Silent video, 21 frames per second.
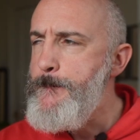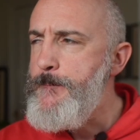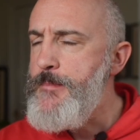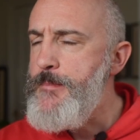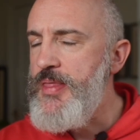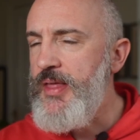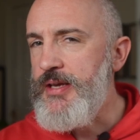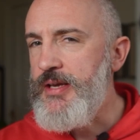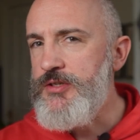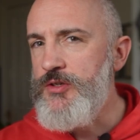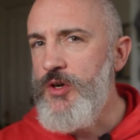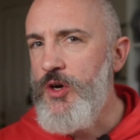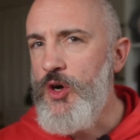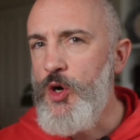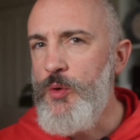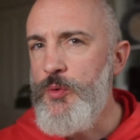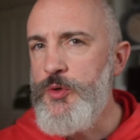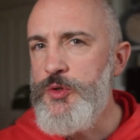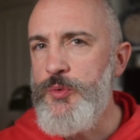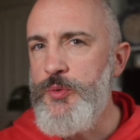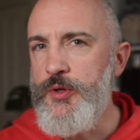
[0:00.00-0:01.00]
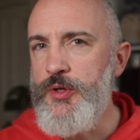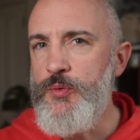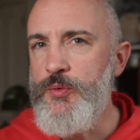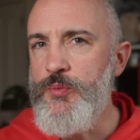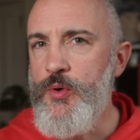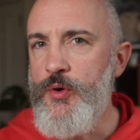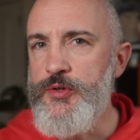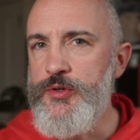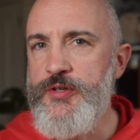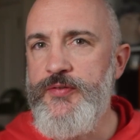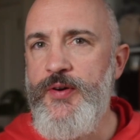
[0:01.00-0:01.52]
But that's not always what you
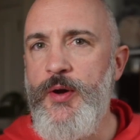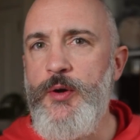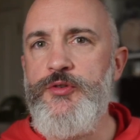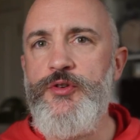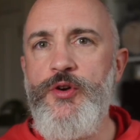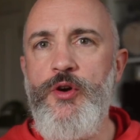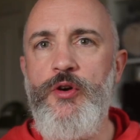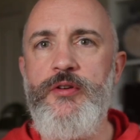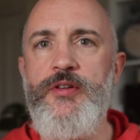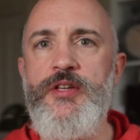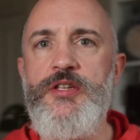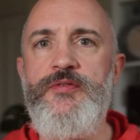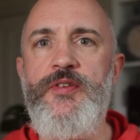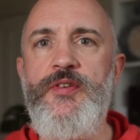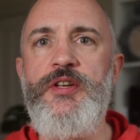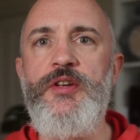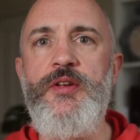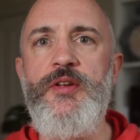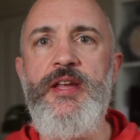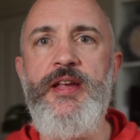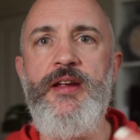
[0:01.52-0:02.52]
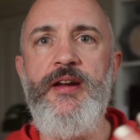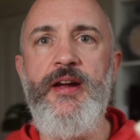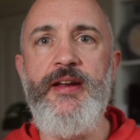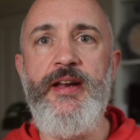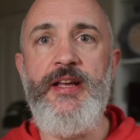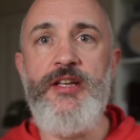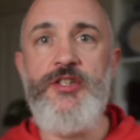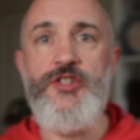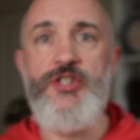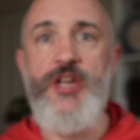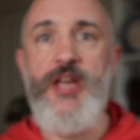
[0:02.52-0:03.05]
want. So if I was recording this video here and
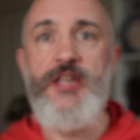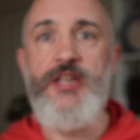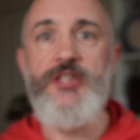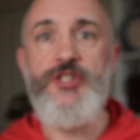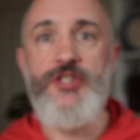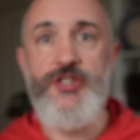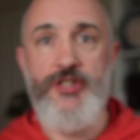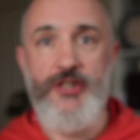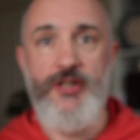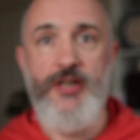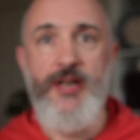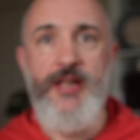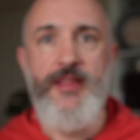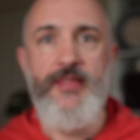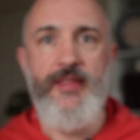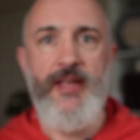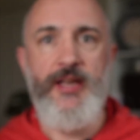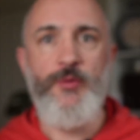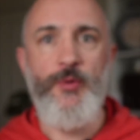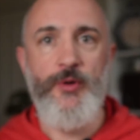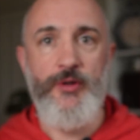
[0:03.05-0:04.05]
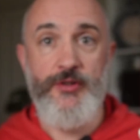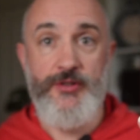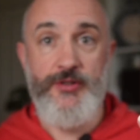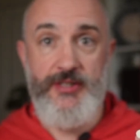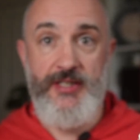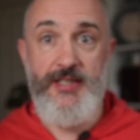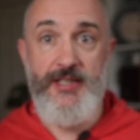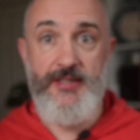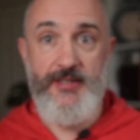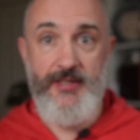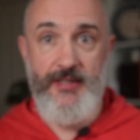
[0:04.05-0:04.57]
I gesture, then what you'll
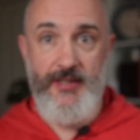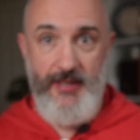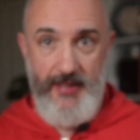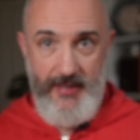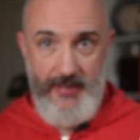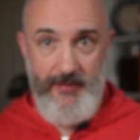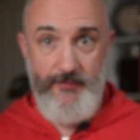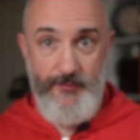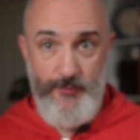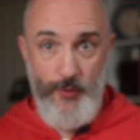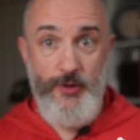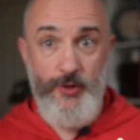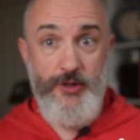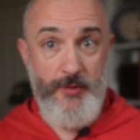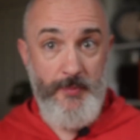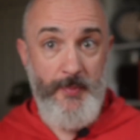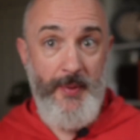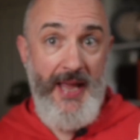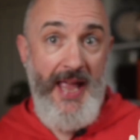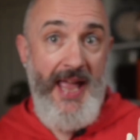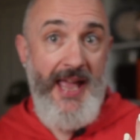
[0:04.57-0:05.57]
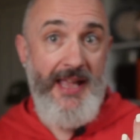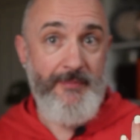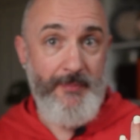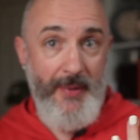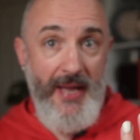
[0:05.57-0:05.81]
see is that it's focusing on my hand.